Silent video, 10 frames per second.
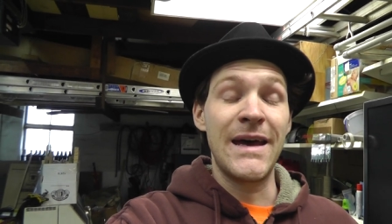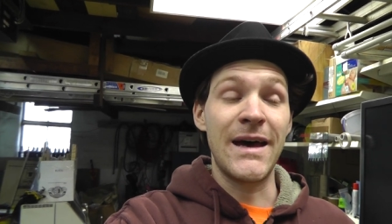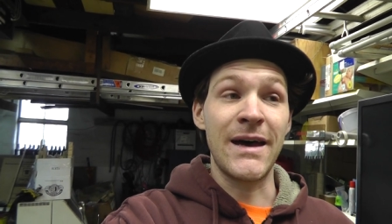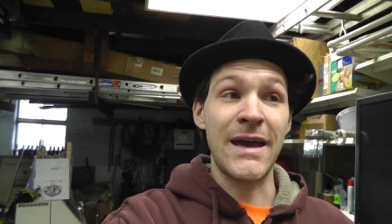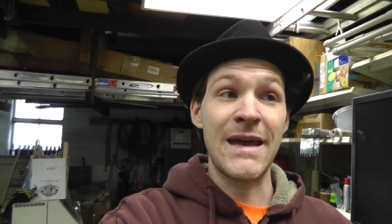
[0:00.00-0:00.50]

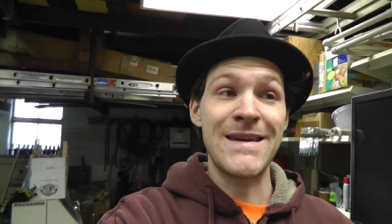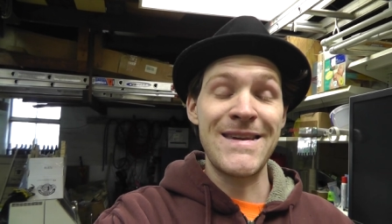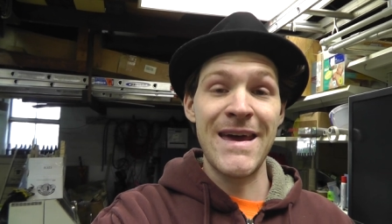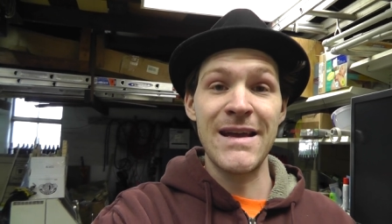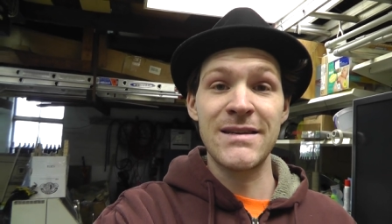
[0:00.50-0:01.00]
uh,
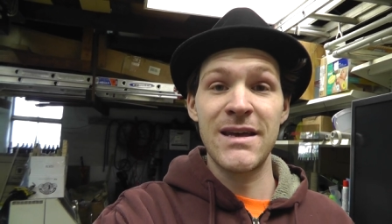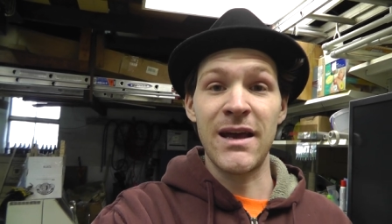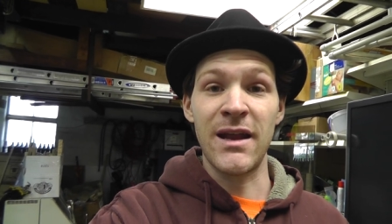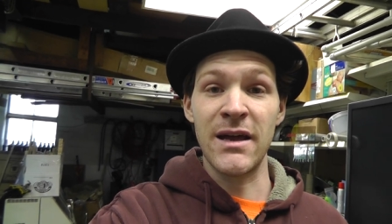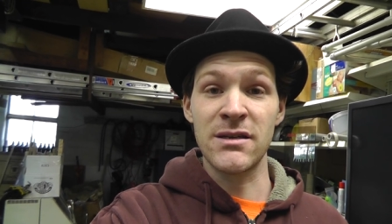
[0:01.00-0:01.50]
and Nate
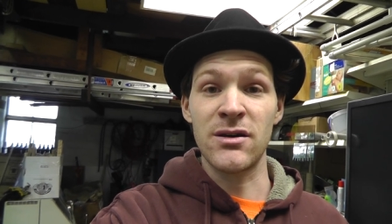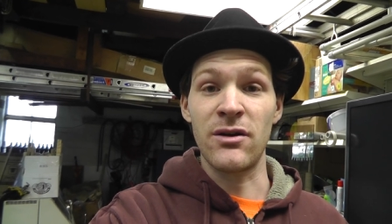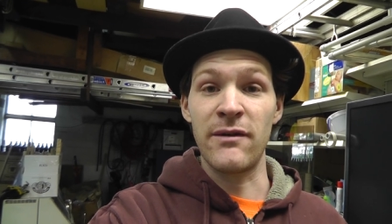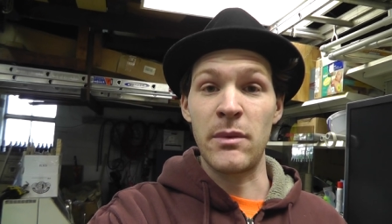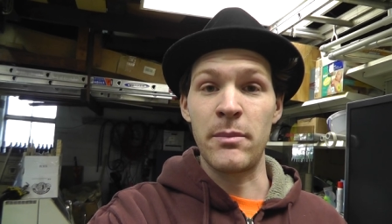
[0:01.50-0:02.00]
and
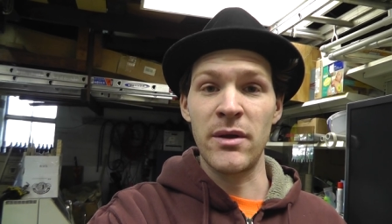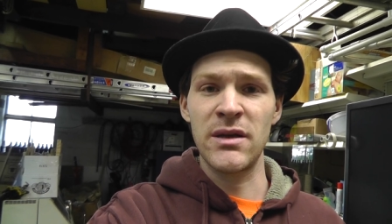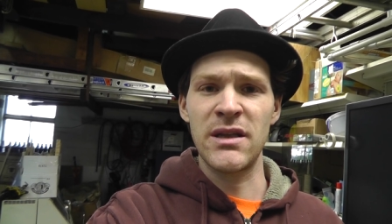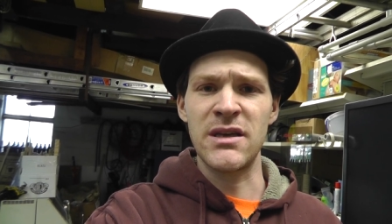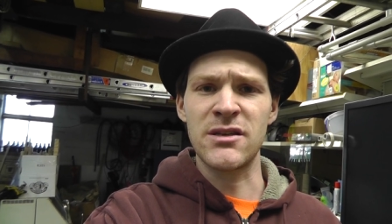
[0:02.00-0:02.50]
Hexar have been
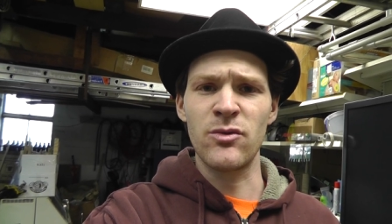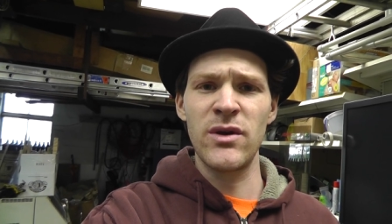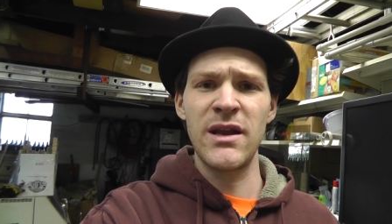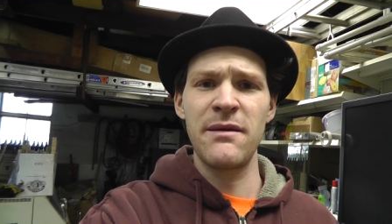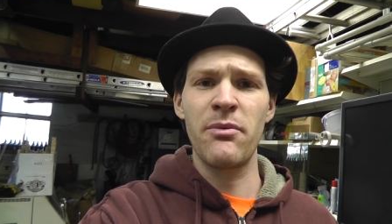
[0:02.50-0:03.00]
building these
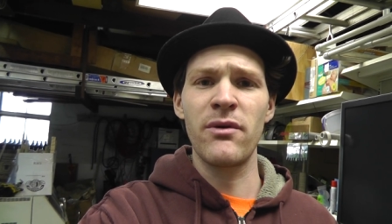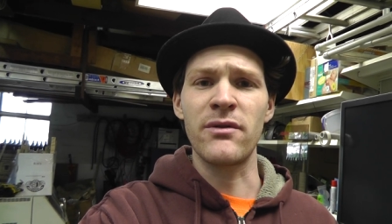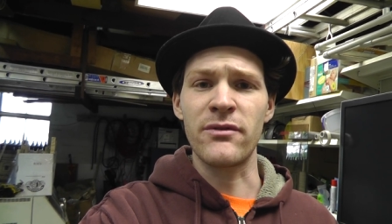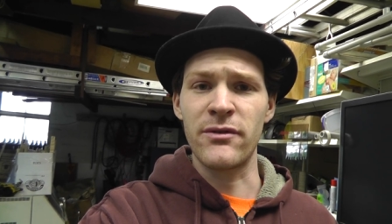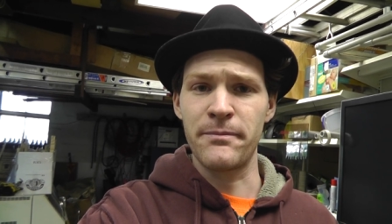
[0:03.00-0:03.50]
3D
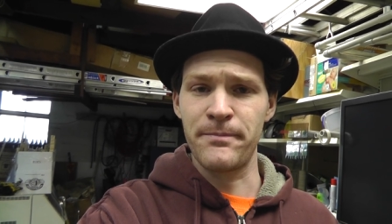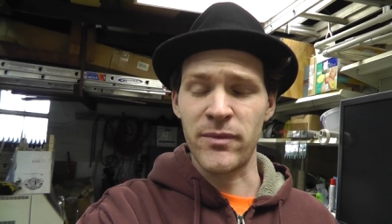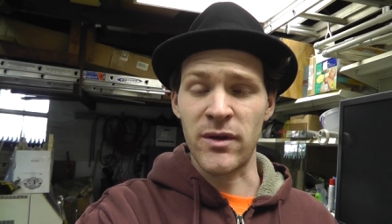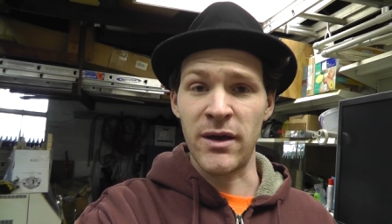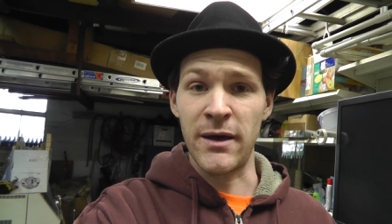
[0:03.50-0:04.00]
printers
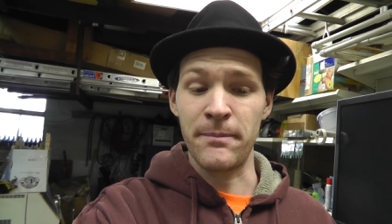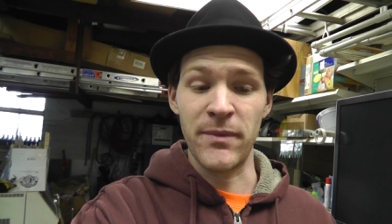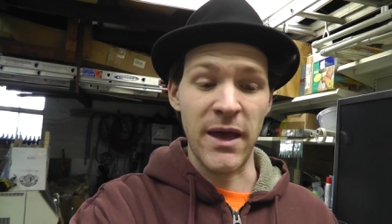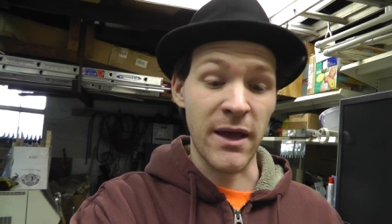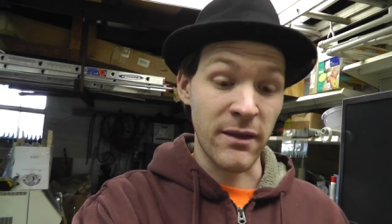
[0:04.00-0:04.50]
okay
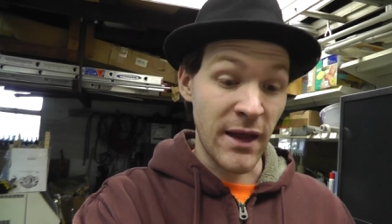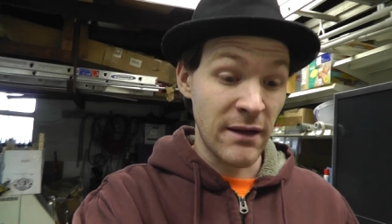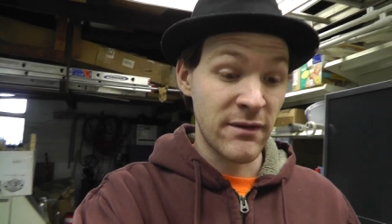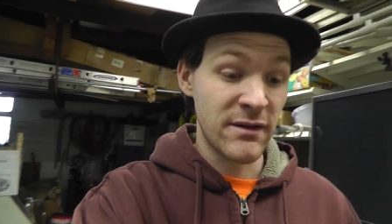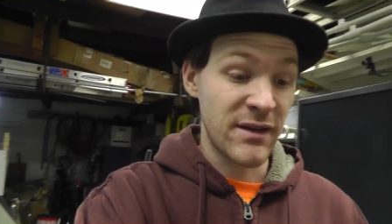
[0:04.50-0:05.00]
and
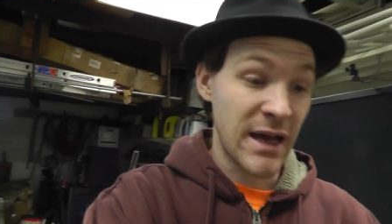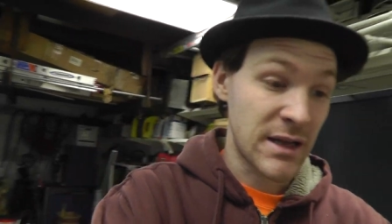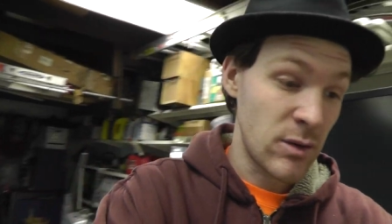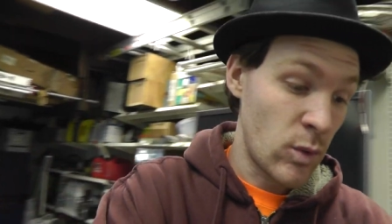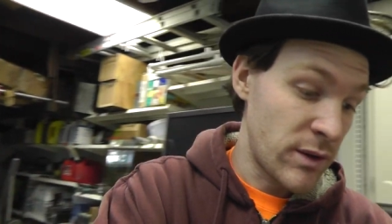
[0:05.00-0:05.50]
that's
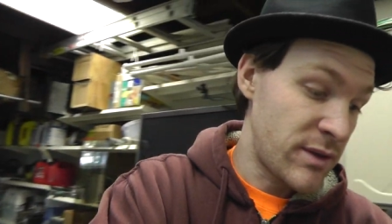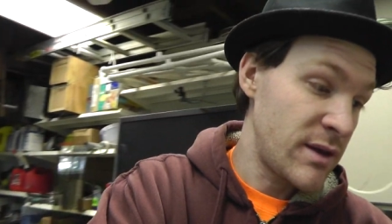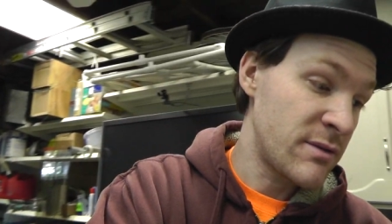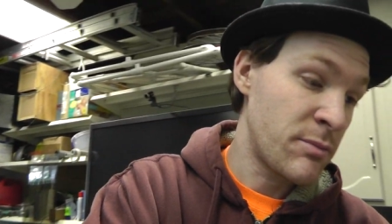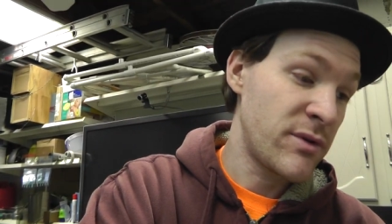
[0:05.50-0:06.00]
exactly what
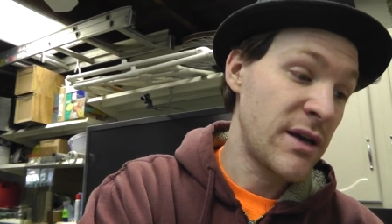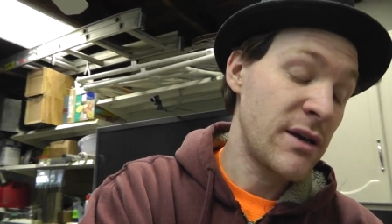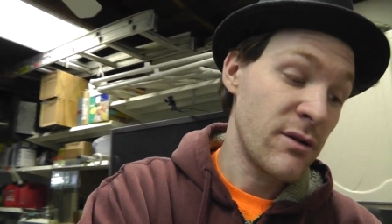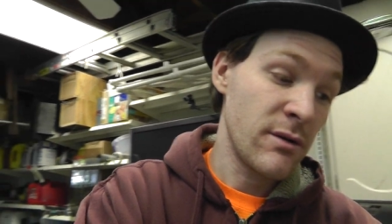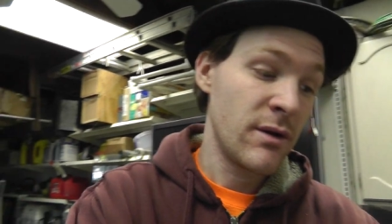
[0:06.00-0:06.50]
these
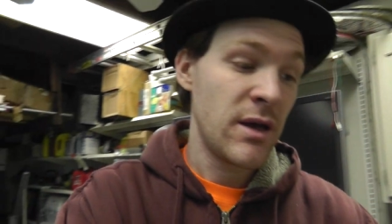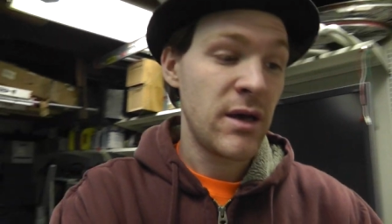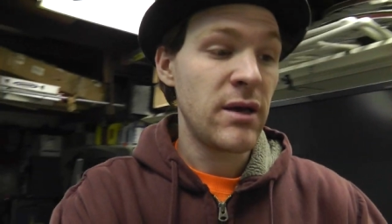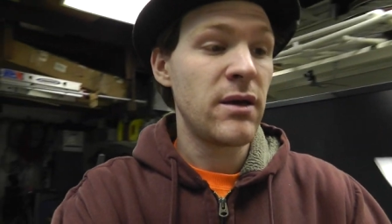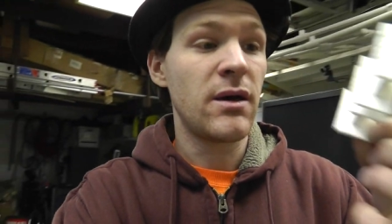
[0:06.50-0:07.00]
particular
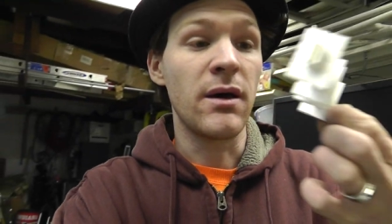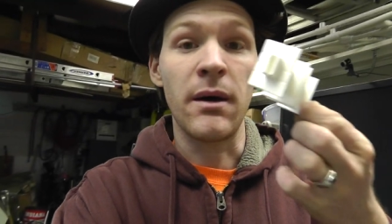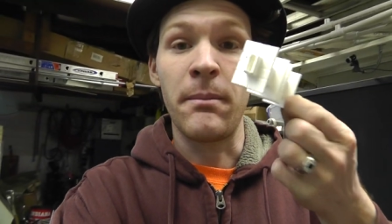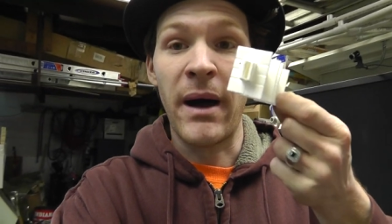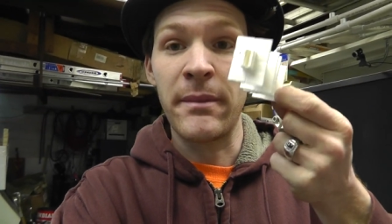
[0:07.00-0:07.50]

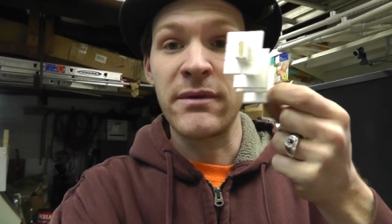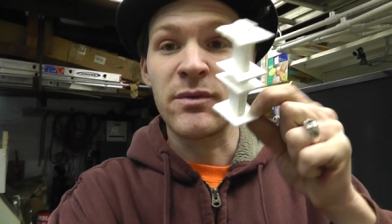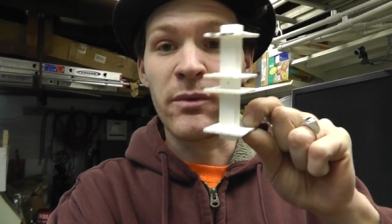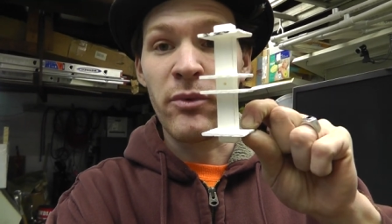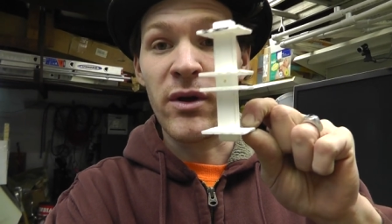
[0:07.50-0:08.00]
uh,
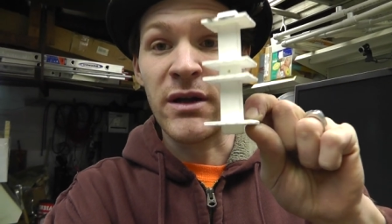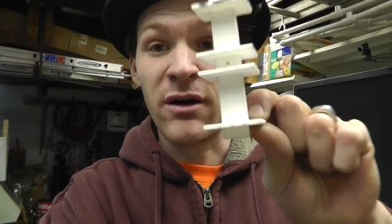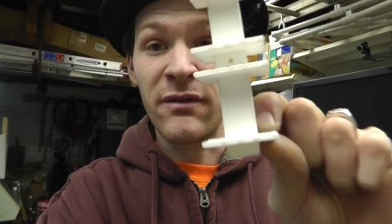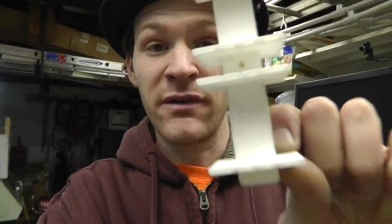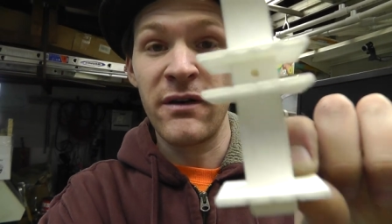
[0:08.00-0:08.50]
bobbins were printed
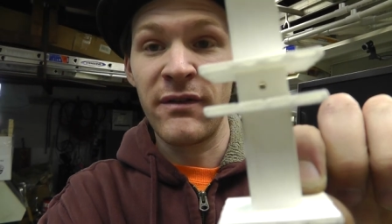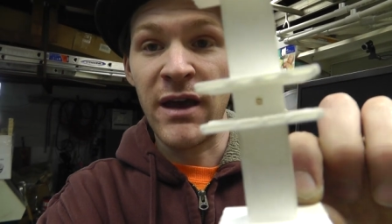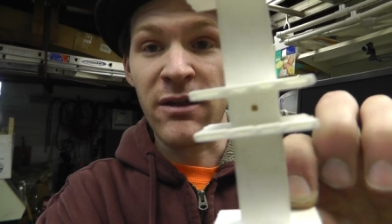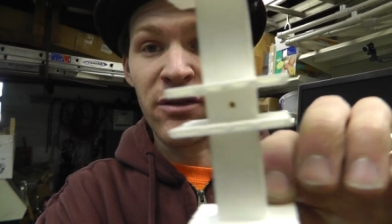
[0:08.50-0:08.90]
off of a